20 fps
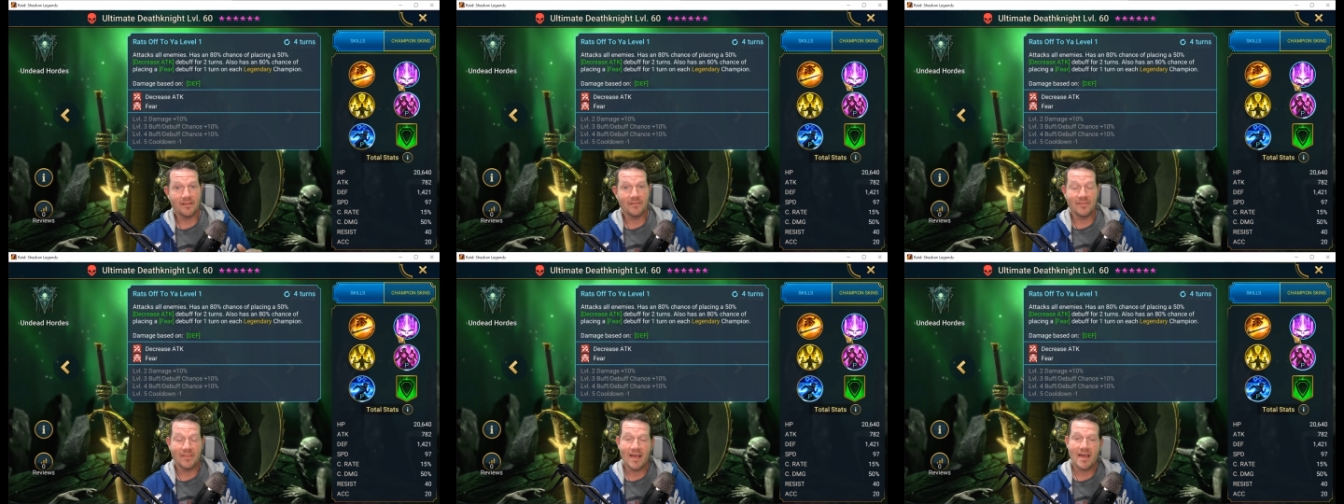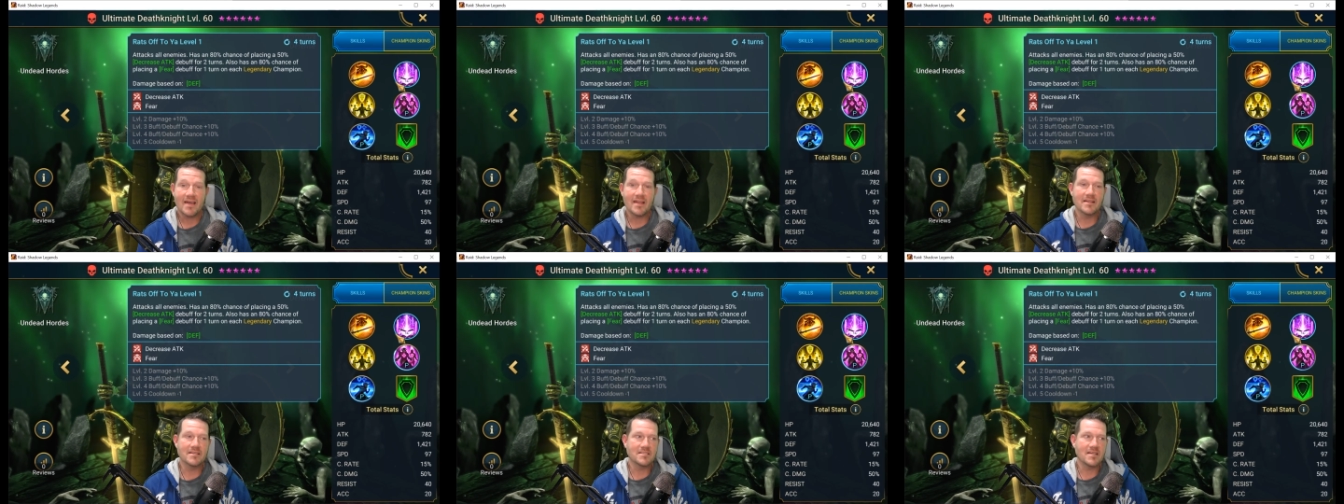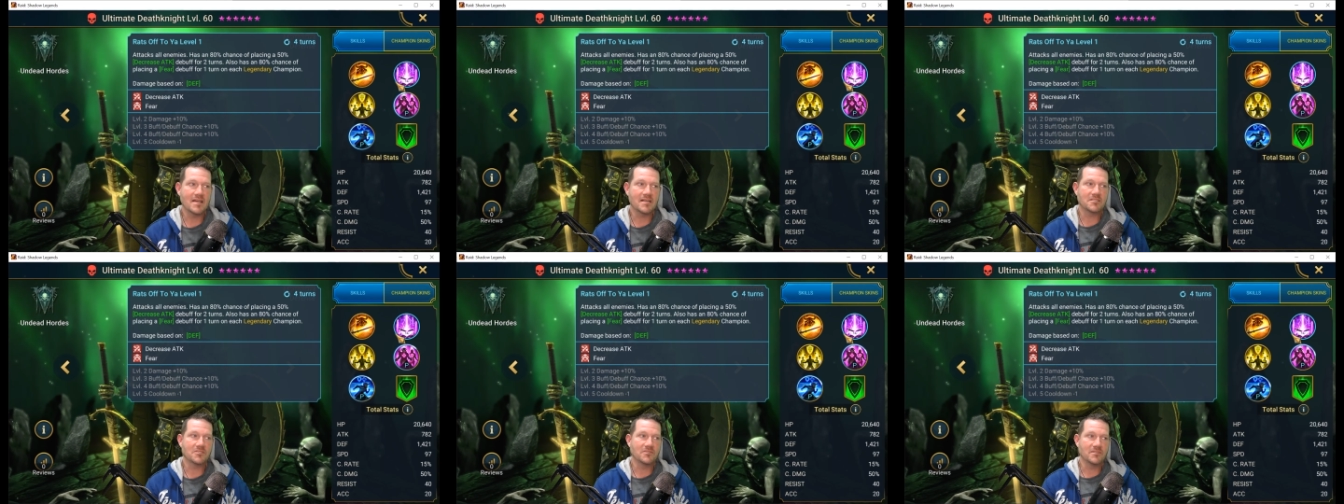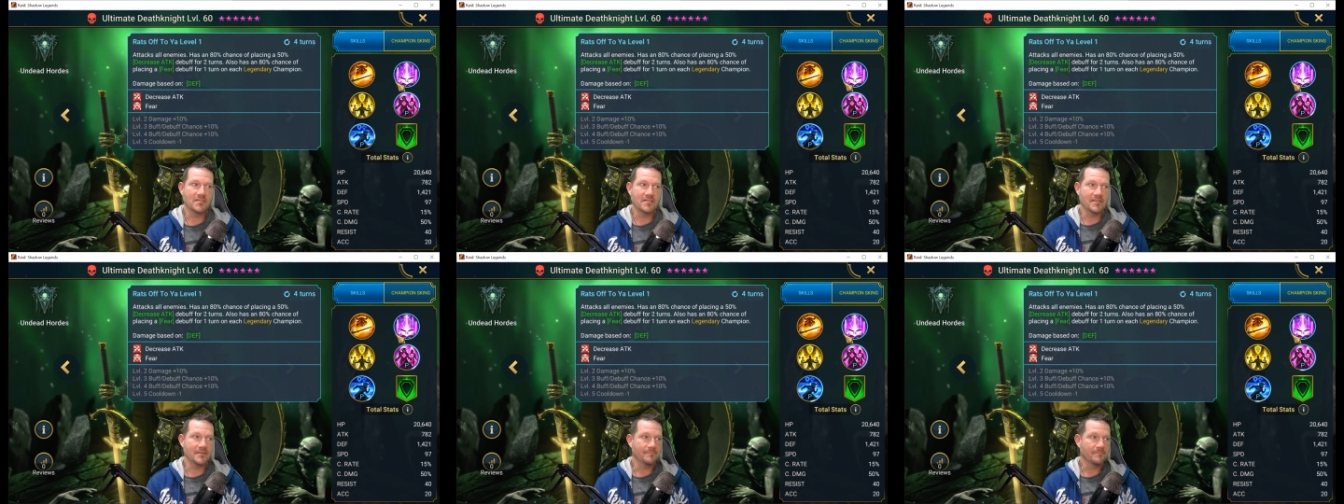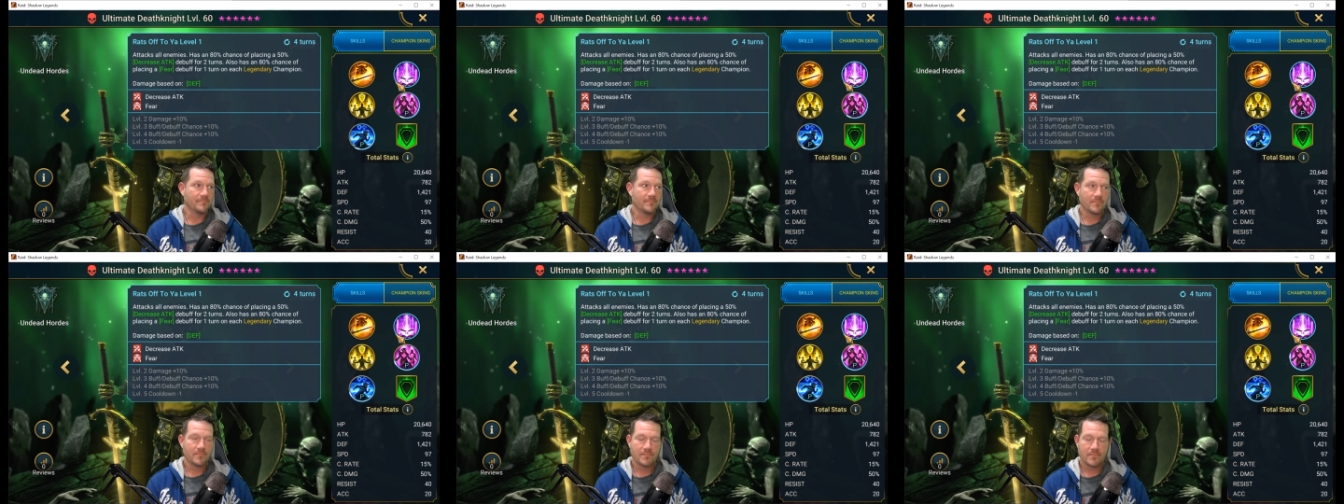Now, that is
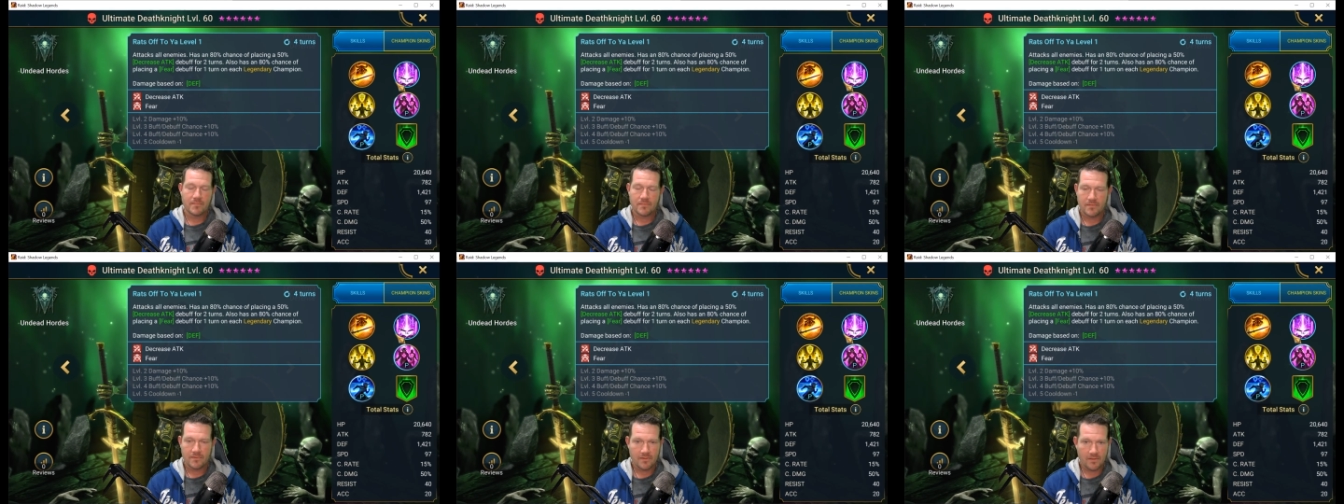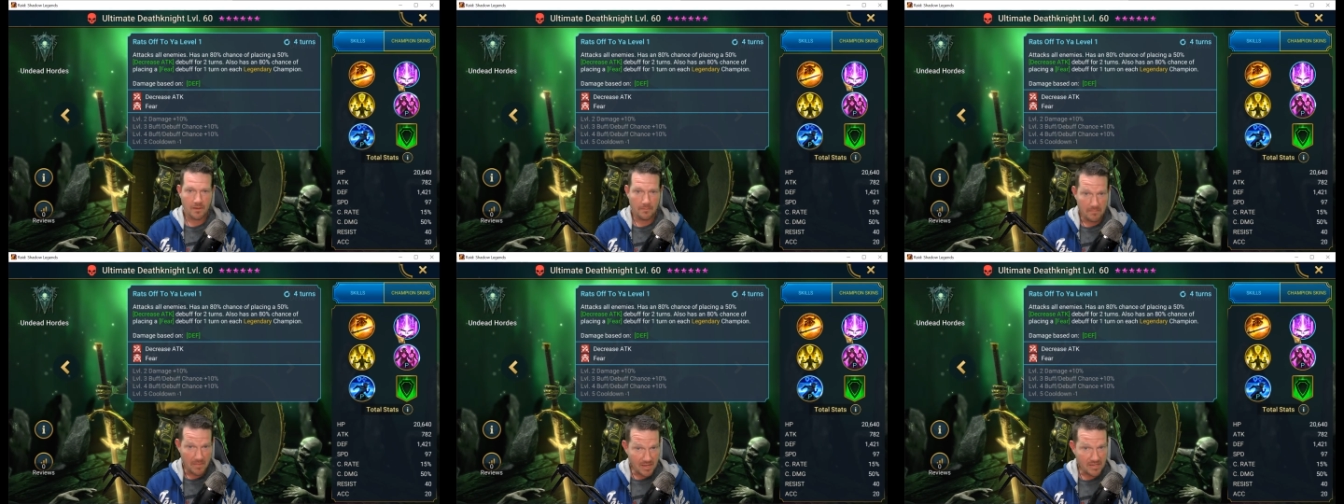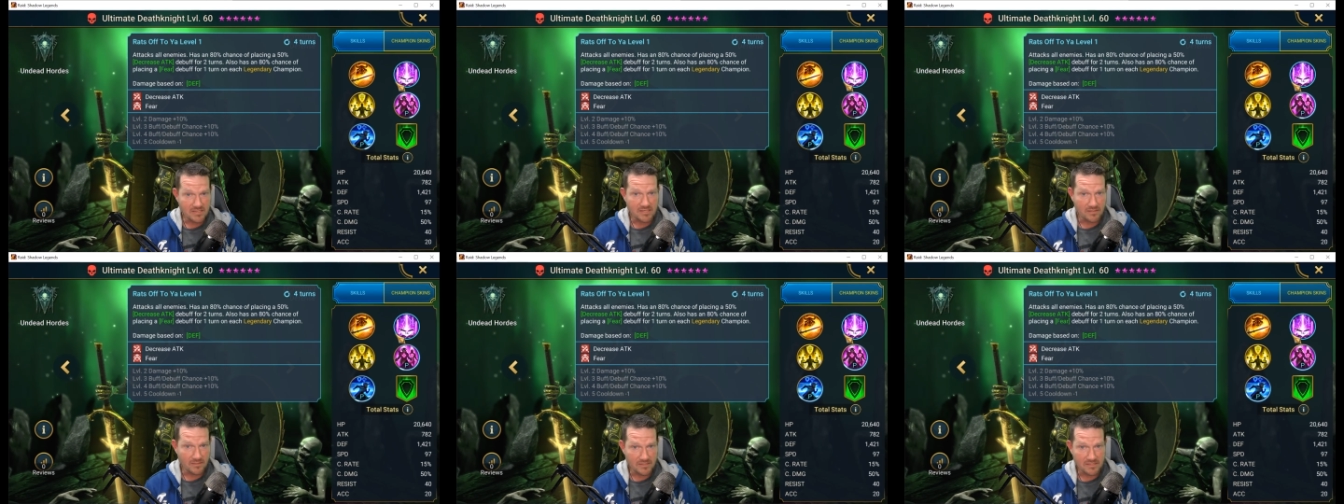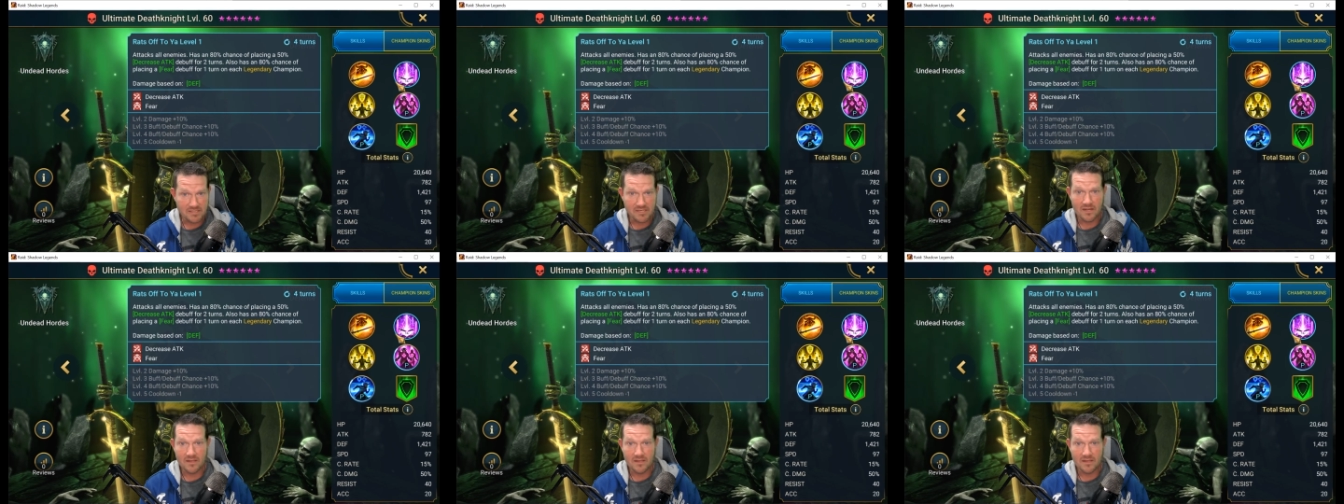actually amazingly